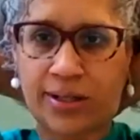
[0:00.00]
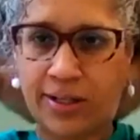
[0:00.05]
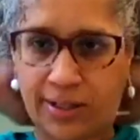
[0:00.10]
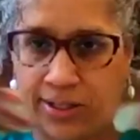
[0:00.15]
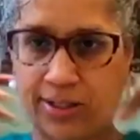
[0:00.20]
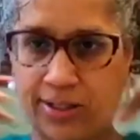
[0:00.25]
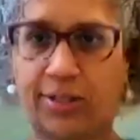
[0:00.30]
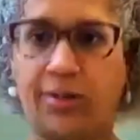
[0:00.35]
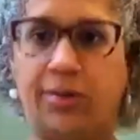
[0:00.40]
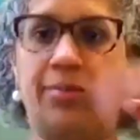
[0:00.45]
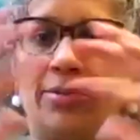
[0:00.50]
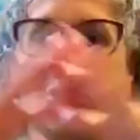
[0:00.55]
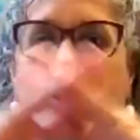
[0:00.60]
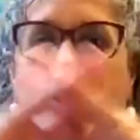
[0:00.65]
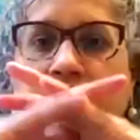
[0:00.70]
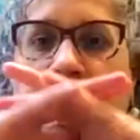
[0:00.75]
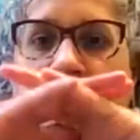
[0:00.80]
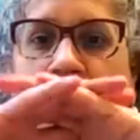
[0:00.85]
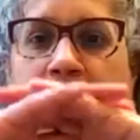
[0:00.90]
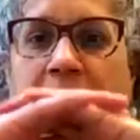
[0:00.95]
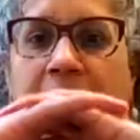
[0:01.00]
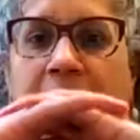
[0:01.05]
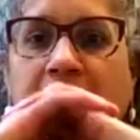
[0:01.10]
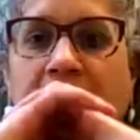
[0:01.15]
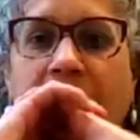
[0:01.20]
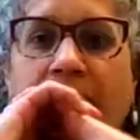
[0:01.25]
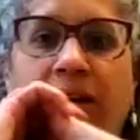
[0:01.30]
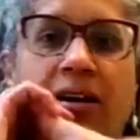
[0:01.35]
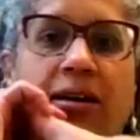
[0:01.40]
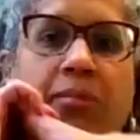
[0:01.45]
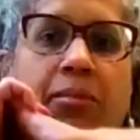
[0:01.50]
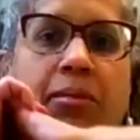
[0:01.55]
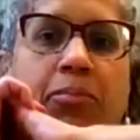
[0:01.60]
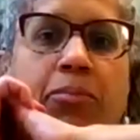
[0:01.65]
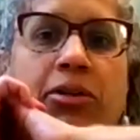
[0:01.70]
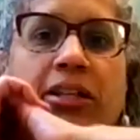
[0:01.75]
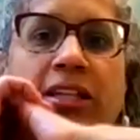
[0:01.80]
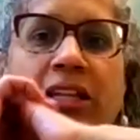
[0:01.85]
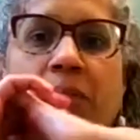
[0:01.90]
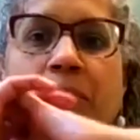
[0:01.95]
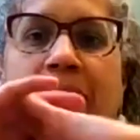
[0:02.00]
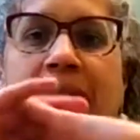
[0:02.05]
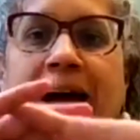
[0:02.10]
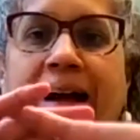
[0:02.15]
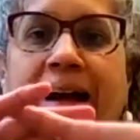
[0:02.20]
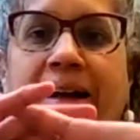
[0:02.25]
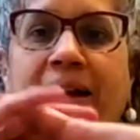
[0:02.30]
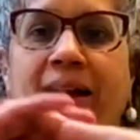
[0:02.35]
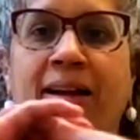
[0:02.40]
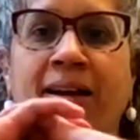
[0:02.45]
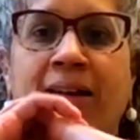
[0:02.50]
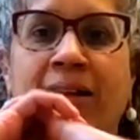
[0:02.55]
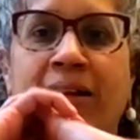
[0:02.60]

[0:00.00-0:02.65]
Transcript: So I'm just coming and pulling back